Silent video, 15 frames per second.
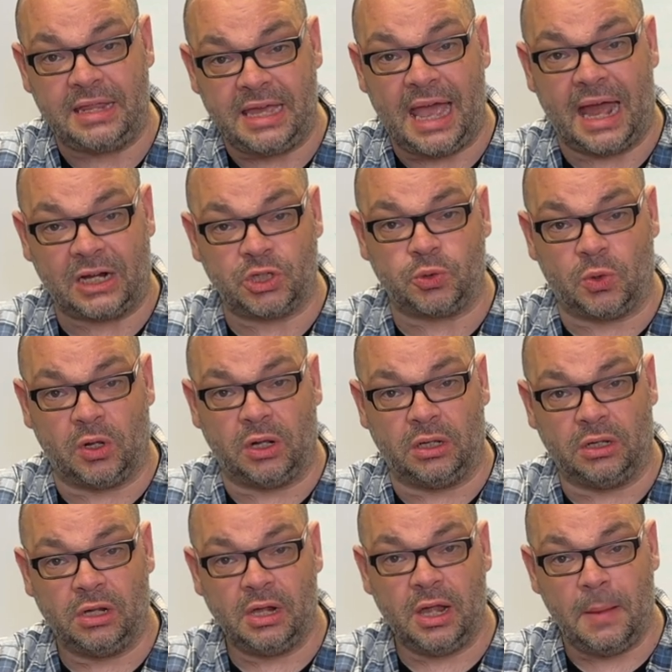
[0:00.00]
the
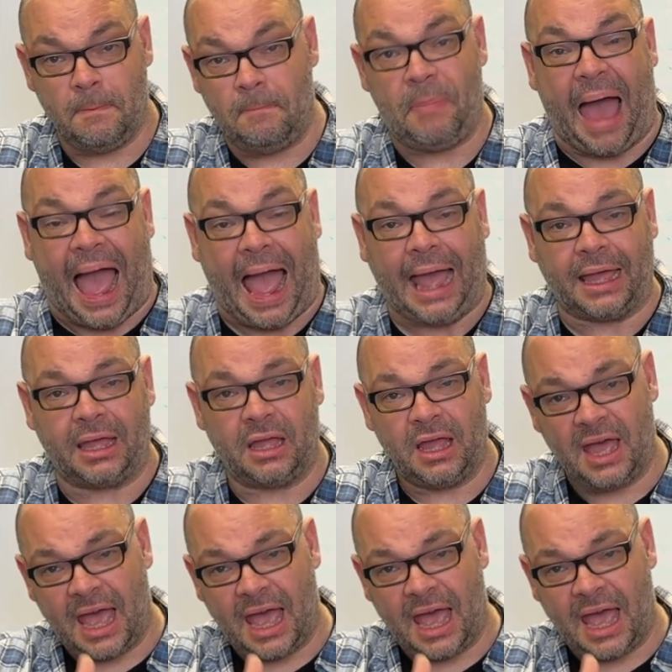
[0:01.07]
actual bag,